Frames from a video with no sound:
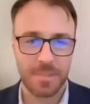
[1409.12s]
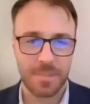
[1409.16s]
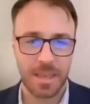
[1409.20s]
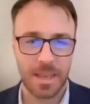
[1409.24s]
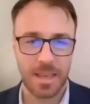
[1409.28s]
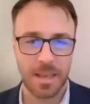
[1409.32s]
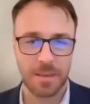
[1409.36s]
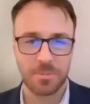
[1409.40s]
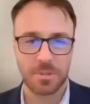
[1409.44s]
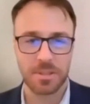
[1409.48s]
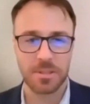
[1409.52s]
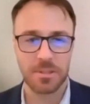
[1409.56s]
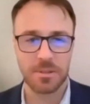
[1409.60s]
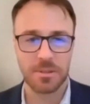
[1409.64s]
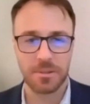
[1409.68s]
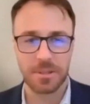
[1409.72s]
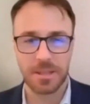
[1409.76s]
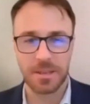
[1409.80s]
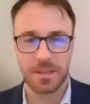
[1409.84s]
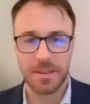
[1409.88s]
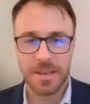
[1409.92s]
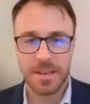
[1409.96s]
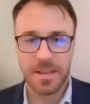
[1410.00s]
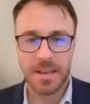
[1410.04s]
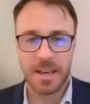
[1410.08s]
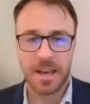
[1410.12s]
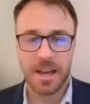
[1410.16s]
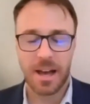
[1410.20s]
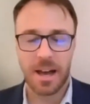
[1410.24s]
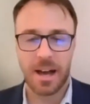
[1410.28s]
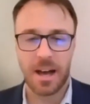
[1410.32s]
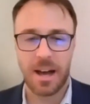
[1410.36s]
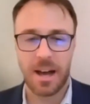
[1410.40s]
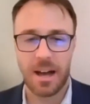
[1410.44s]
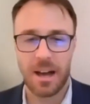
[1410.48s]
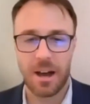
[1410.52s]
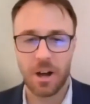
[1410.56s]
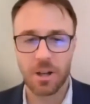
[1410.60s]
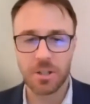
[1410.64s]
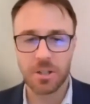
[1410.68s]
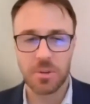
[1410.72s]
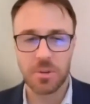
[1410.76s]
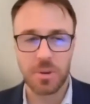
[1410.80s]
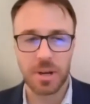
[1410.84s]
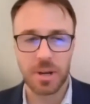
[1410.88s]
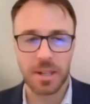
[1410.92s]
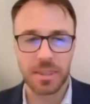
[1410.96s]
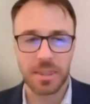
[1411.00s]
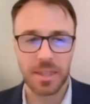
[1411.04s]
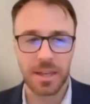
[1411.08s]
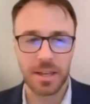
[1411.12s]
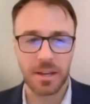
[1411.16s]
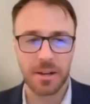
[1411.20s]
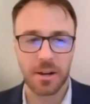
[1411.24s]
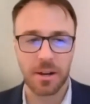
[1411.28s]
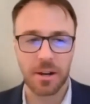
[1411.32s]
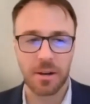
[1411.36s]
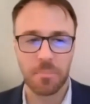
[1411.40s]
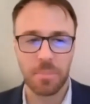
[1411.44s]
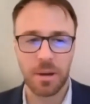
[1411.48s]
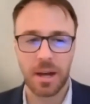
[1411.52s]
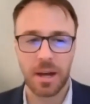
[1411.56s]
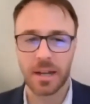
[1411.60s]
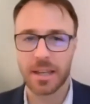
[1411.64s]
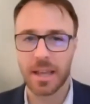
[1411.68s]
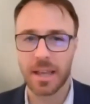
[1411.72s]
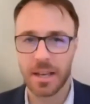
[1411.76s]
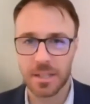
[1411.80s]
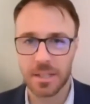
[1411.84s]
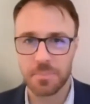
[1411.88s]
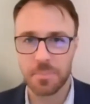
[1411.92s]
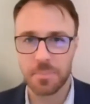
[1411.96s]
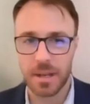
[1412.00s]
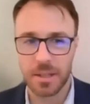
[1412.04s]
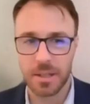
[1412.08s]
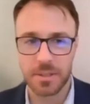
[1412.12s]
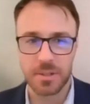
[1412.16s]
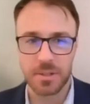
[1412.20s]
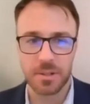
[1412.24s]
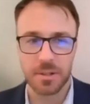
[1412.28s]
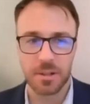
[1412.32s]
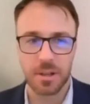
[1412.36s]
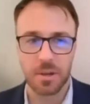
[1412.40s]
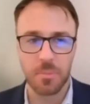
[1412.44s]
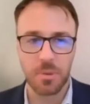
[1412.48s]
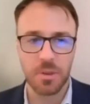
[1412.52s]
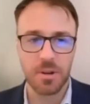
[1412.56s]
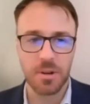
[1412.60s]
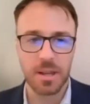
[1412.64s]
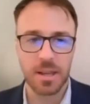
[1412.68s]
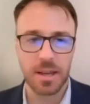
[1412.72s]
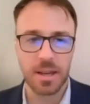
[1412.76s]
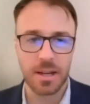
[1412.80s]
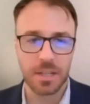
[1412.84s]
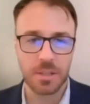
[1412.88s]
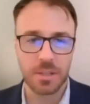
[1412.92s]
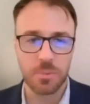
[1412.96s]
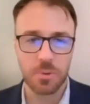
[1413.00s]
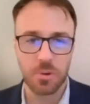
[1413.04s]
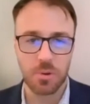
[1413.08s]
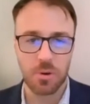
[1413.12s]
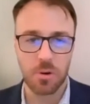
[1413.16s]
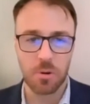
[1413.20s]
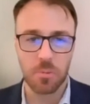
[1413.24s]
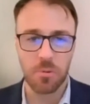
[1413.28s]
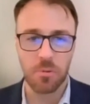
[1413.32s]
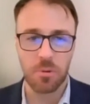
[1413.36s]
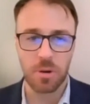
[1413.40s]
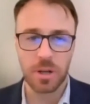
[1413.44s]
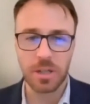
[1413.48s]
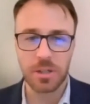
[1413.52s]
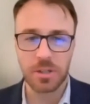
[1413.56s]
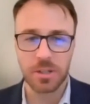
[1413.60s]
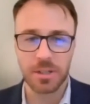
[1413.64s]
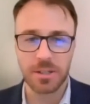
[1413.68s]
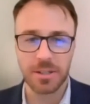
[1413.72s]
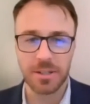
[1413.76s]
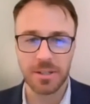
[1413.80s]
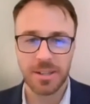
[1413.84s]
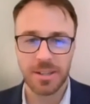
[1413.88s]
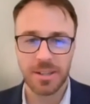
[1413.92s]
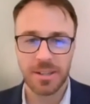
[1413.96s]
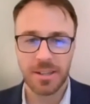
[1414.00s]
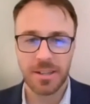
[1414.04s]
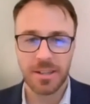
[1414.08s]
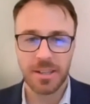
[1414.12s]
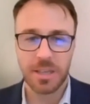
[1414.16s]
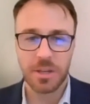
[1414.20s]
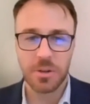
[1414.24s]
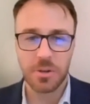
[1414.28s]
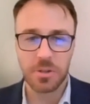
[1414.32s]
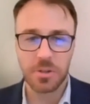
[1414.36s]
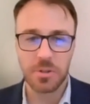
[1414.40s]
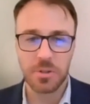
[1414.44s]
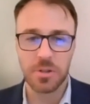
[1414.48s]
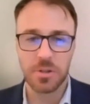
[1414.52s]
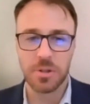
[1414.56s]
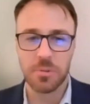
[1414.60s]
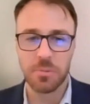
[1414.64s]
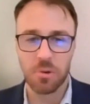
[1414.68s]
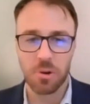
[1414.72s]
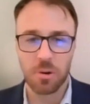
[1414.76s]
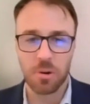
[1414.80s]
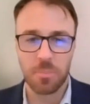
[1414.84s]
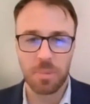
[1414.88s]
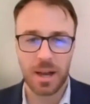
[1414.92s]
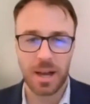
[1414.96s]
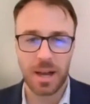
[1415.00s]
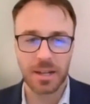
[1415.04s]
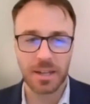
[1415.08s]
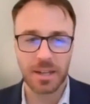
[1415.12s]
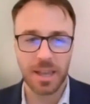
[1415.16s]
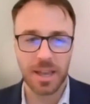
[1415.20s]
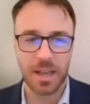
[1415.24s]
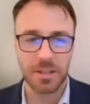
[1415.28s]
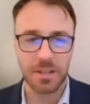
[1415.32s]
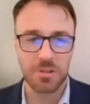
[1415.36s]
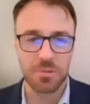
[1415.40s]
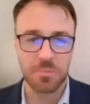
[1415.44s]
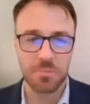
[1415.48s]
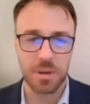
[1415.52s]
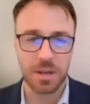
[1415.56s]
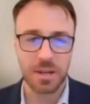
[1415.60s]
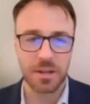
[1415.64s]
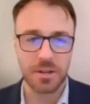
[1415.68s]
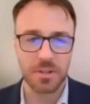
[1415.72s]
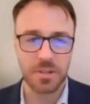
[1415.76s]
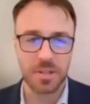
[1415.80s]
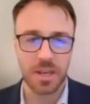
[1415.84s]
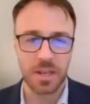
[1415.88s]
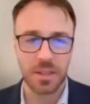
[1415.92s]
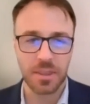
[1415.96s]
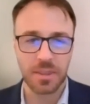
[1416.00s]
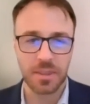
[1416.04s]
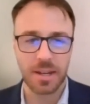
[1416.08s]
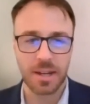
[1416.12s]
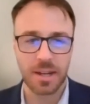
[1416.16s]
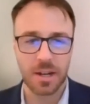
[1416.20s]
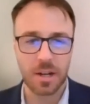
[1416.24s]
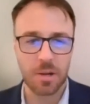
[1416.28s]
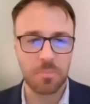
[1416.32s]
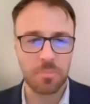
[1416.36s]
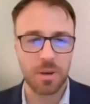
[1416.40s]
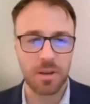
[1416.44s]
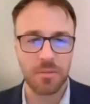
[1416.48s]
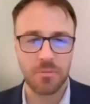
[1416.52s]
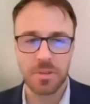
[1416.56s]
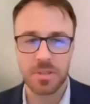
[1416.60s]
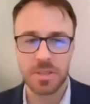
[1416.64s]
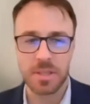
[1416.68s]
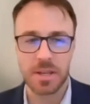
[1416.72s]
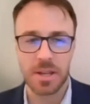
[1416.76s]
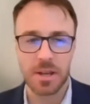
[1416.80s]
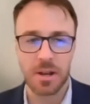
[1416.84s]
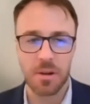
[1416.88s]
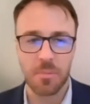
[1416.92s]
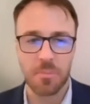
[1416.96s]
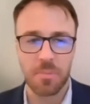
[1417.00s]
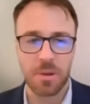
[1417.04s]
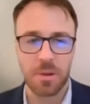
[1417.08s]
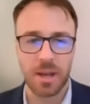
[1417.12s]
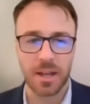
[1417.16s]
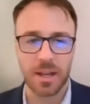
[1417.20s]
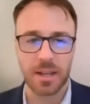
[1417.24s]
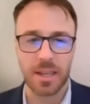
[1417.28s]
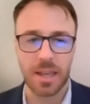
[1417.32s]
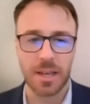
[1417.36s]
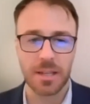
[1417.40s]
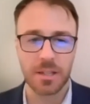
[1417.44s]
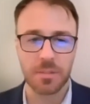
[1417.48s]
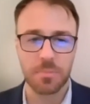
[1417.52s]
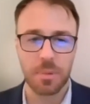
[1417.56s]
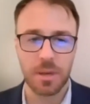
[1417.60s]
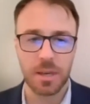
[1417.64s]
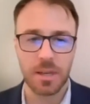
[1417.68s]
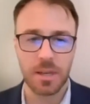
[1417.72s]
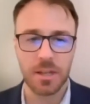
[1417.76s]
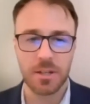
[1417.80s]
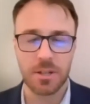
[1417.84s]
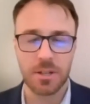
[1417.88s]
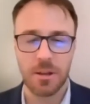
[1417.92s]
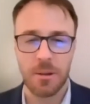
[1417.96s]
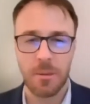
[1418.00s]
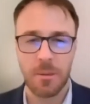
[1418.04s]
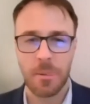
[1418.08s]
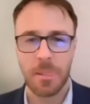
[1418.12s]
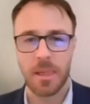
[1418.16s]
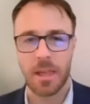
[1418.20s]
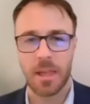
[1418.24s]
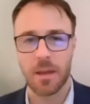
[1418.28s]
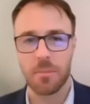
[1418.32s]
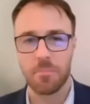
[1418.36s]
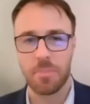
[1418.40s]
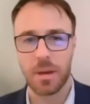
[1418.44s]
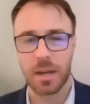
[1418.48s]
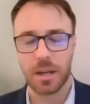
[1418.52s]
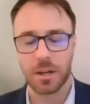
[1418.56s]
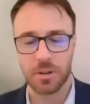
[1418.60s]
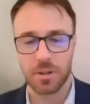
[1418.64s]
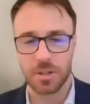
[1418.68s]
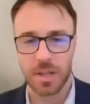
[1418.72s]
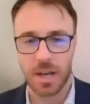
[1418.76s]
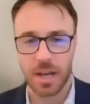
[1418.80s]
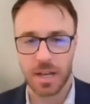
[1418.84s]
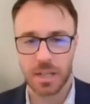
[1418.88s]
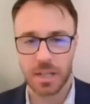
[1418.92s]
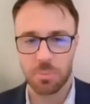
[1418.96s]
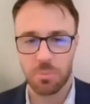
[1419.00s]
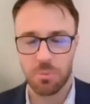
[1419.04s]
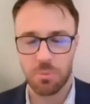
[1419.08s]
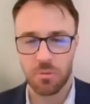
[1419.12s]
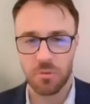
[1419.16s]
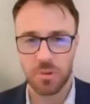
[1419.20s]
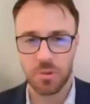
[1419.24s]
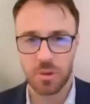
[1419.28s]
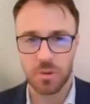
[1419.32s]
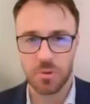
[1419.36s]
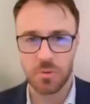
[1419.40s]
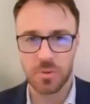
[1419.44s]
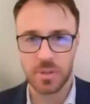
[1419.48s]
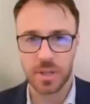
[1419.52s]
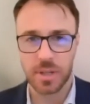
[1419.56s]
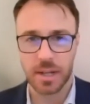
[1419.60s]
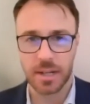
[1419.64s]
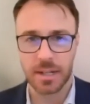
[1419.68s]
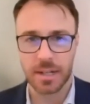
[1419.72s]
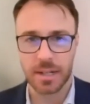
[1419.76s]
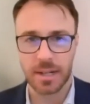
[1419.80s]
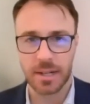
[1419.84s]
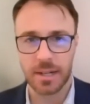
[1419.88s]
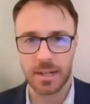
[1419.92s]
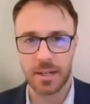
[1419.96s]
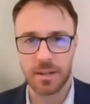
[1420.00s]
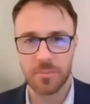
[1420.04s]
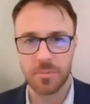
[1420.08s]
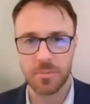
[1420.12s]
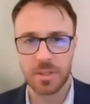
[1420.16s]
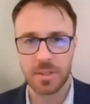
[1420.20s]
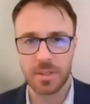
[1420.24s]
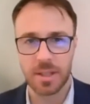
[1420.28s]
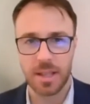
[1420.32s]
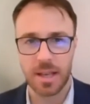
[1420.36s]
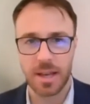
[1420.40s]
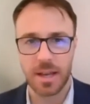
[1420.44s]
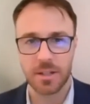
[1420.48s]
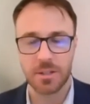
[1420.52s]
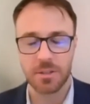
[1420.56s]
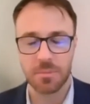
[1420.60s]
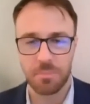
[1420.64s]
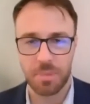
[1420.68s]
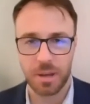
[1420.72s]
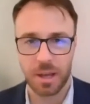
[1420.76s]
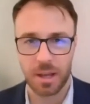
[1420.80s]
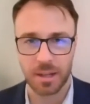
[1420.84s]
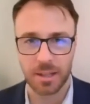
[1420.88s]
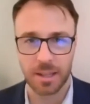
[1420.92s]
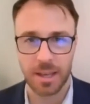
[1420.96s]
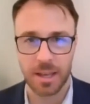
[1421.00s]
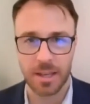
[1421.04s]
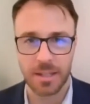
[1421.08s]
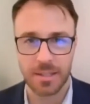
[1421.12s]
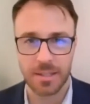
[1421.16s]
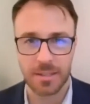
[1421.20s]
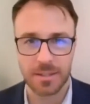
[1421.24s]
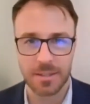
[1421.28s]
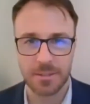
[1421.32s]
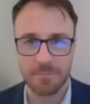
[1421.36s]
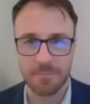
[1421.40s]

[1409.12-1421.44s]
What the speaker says: Absolutely. Also want to thank our podcast sponsor, Community Hospital Corporation. You can tune into more podcasts from Becker's Healthcare by visiting our podcast page at beckershospitalreview.com/podcasts.